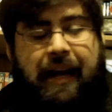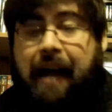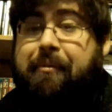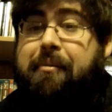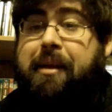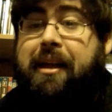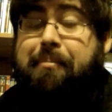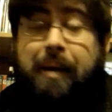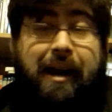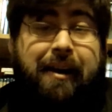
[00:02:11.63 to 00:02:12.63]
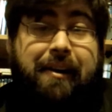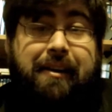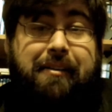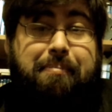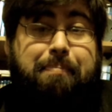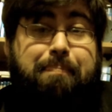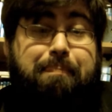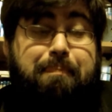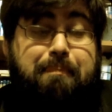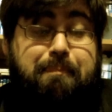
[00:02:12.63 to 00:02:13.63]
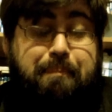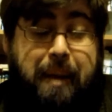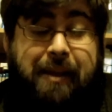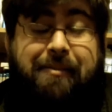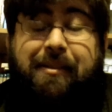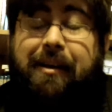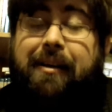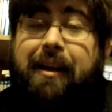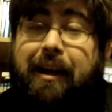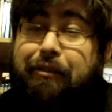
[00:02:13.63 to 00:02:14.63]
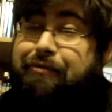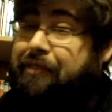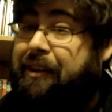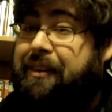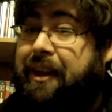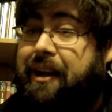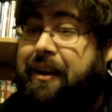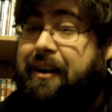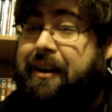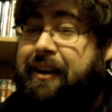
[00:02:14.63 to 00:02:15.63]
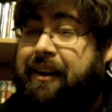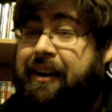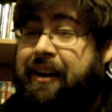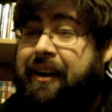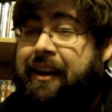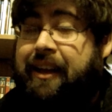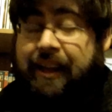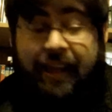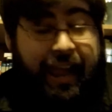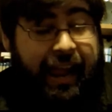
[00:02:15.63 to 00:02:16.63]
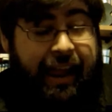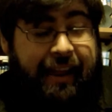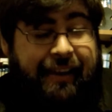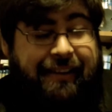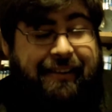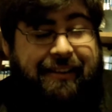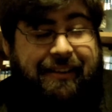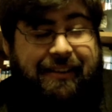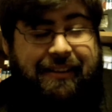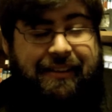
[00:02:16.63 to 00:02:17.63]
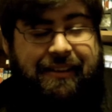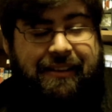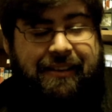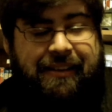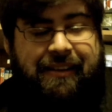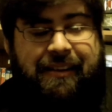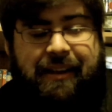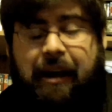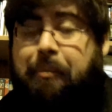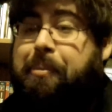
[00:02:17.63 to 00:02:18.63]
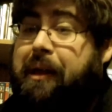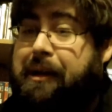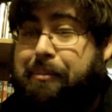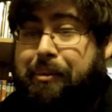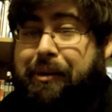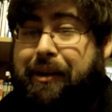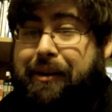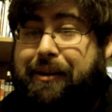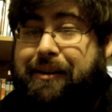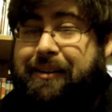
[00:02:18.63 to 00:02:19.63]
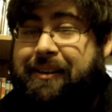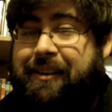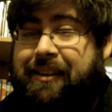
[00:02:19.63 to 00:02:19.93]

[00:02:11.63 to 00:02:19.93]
I'm going to be comparing these based on how fun they are and how playable they are.